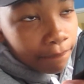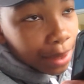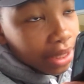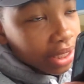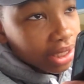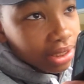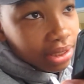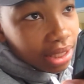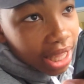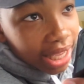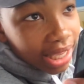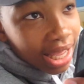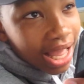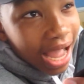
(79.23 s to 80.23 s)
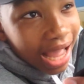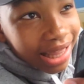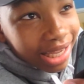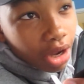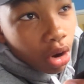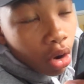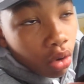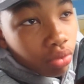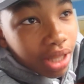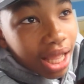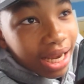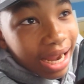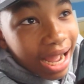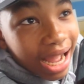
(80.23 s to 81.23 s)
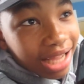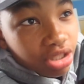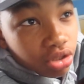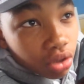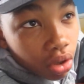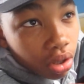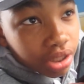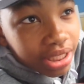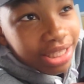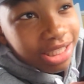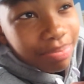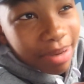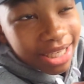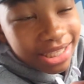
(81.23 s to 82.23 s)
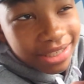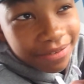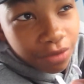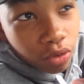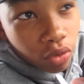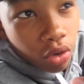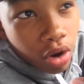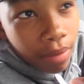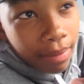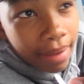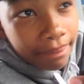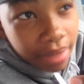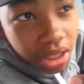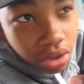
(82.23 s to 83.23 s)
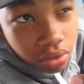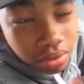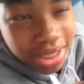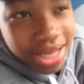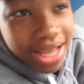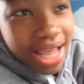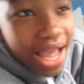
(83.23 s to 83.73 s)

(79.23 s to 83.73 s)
Because like I like a whole lot of hot sauce and spicy food on my meals.